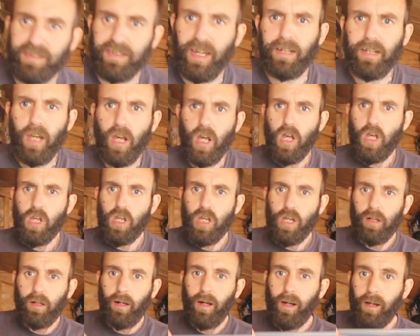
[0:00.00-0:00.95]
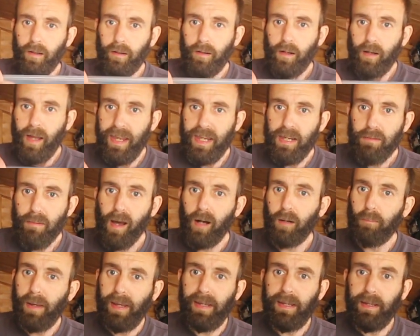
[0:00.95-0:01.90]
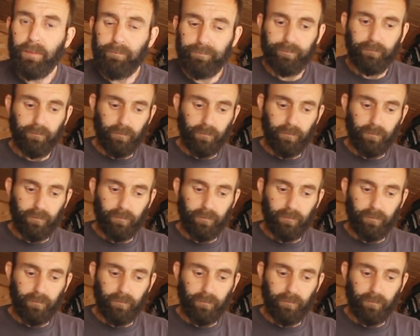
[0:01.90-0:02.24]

said, email me